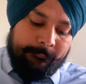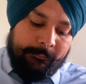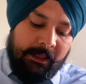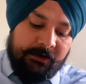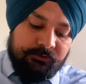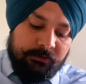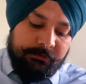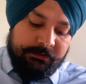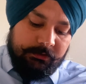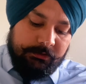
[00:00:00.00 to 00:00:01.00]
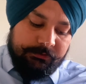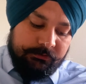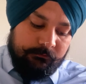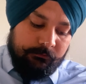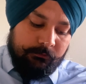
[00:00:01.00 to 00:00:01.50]
actually be in the list,
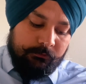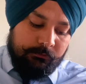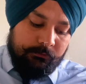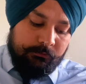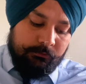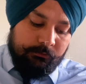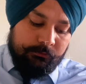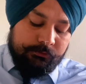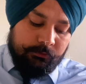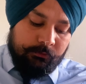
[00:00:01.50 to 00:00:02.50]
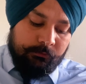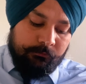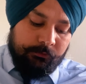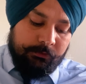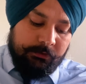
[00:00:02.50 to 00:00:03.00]
for to do so
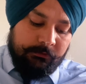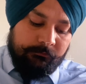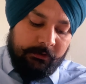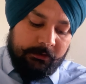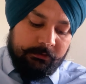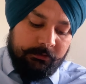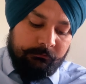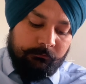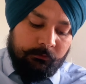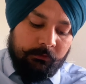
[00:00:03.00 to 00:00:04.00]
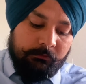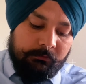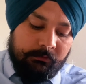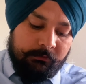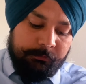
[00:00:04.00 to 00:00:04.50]
would in fact
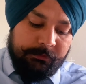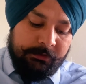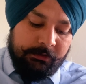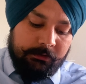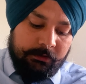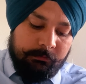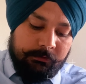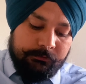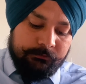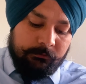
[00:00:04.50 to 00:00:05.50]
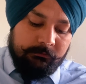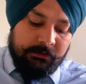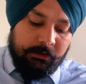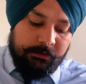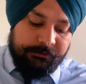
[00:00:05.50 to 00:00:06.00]
involve being able to solve the
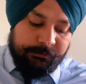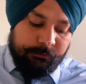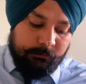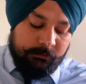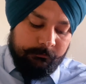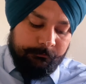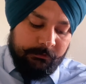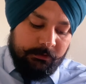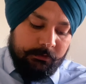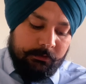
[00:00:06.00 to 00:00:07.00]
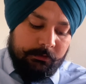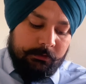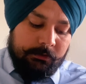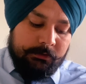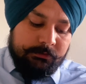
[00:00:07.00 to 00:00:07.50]
halting problem.
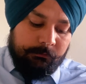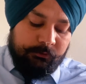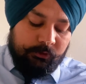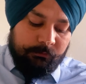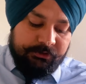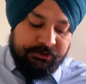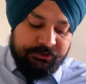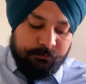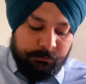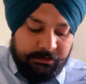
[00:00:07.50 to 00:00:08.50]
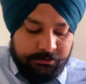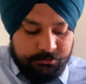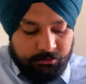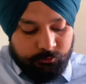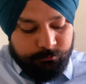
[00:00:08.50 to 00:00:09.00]
Some Turing machines may
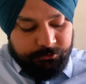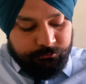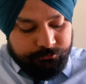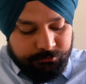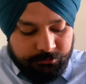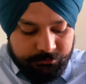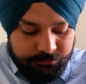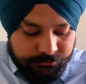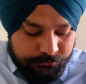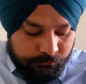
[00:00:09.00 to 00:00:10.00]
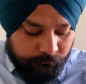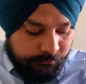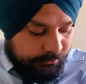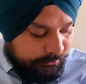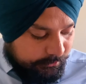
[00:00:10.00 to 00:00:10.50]
start to produce the digits of a
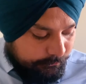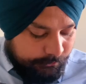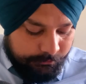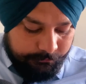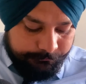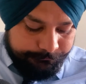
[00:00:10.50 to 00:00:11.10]
real number